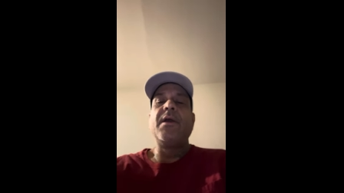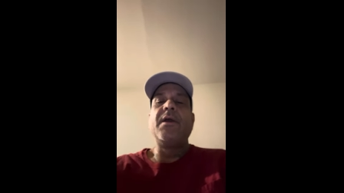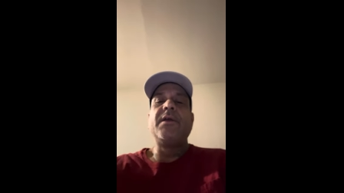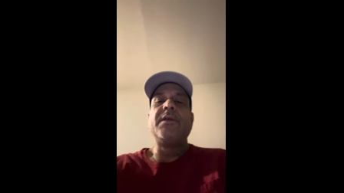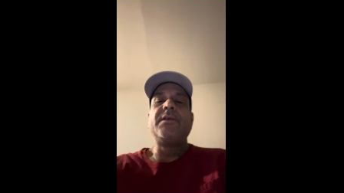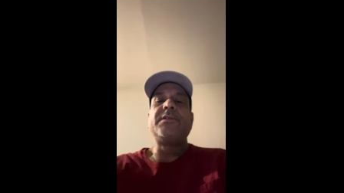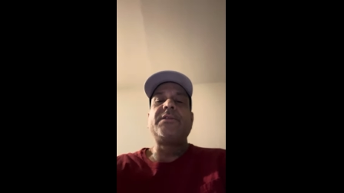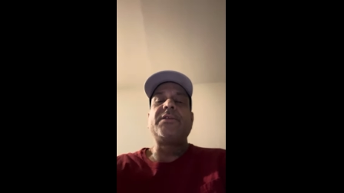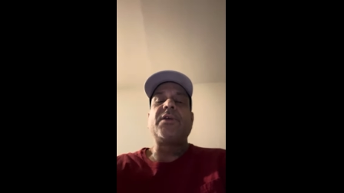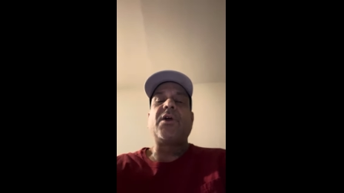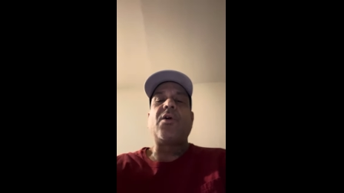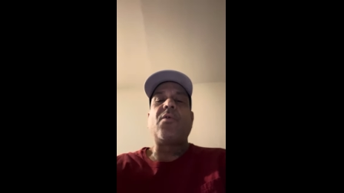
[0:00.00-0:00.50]

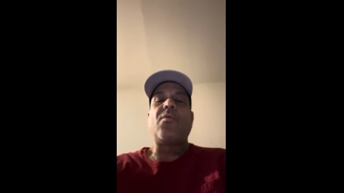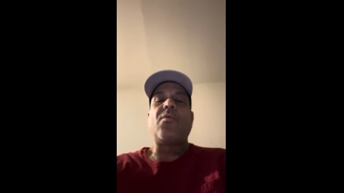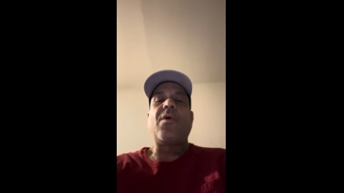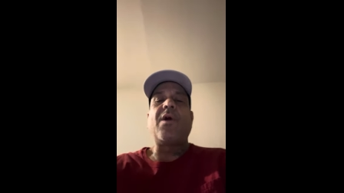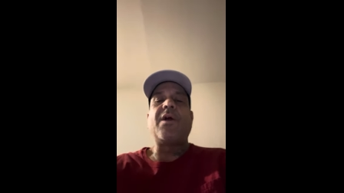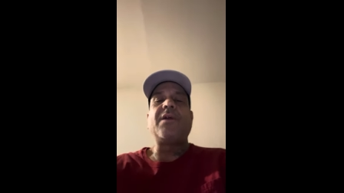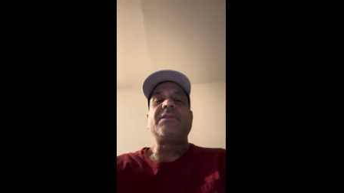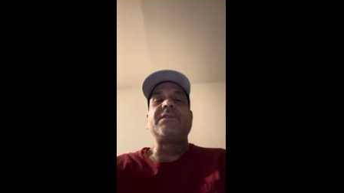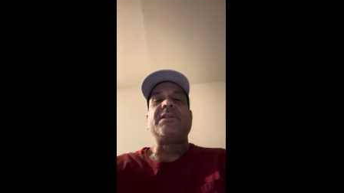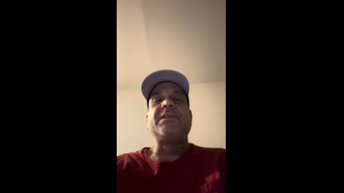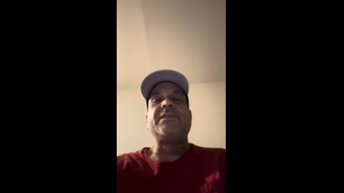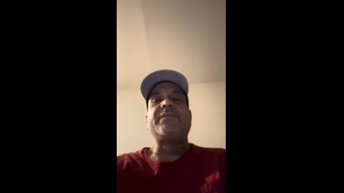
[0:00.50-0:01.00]
So I
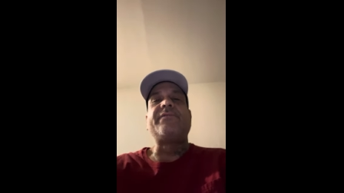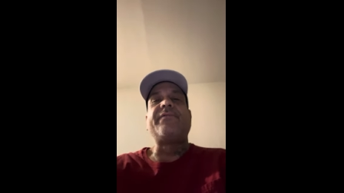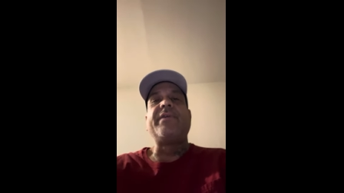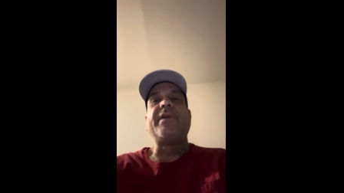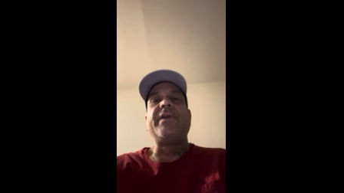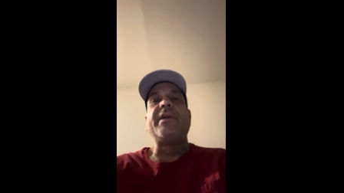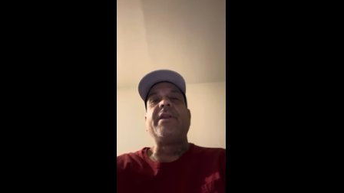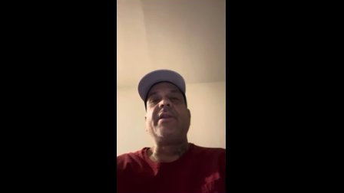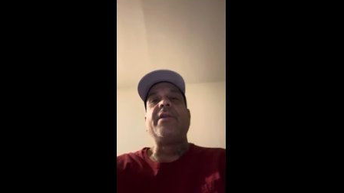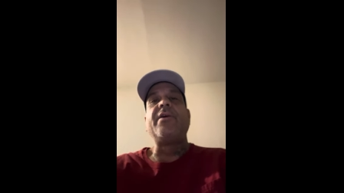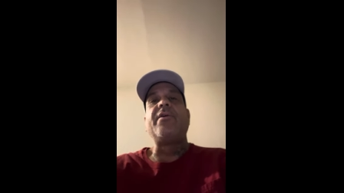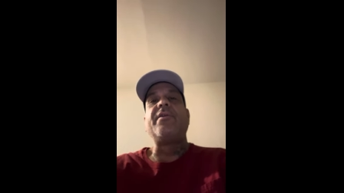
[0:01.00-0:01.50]
watched this
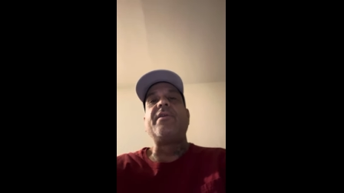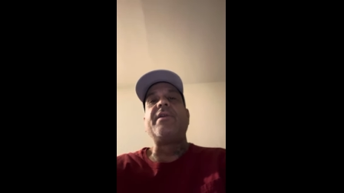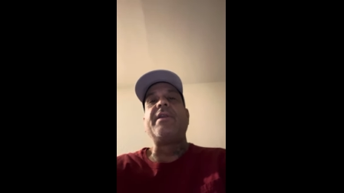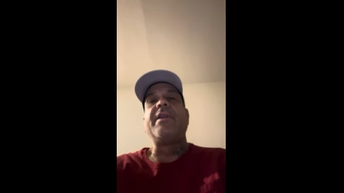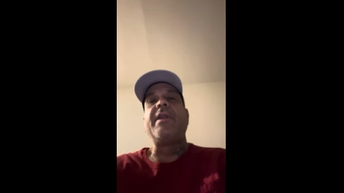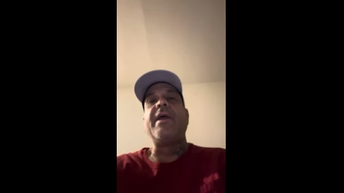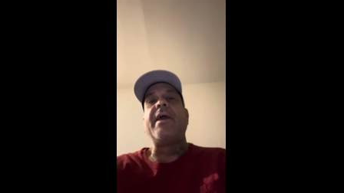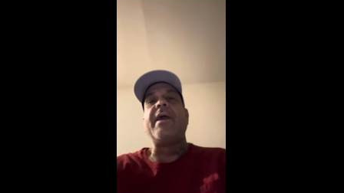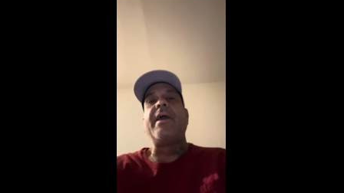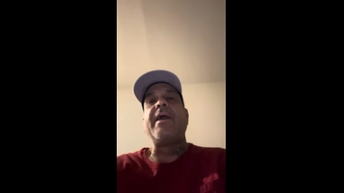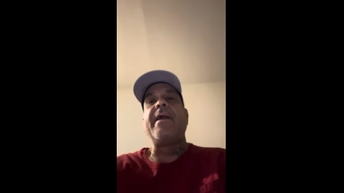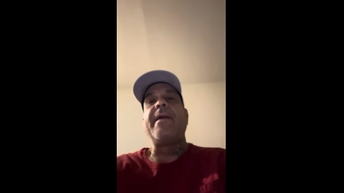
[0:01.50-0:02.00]
video
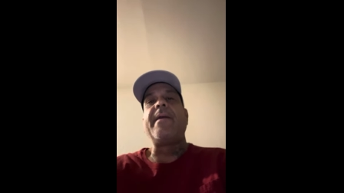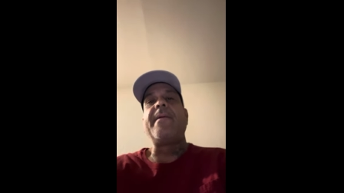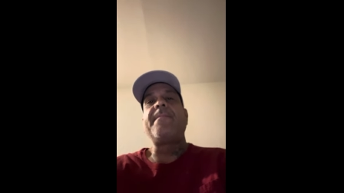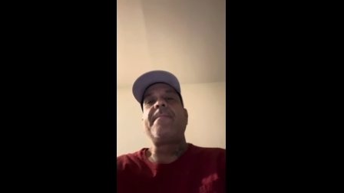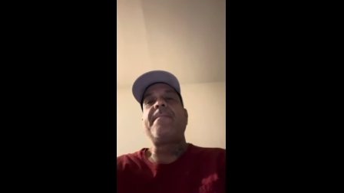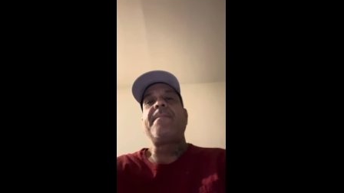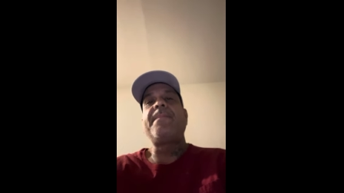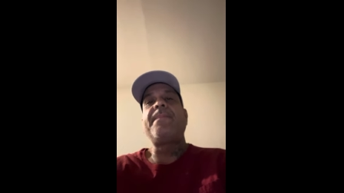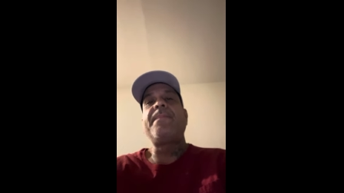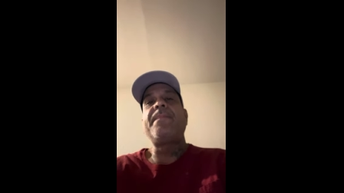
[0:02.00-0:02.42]
today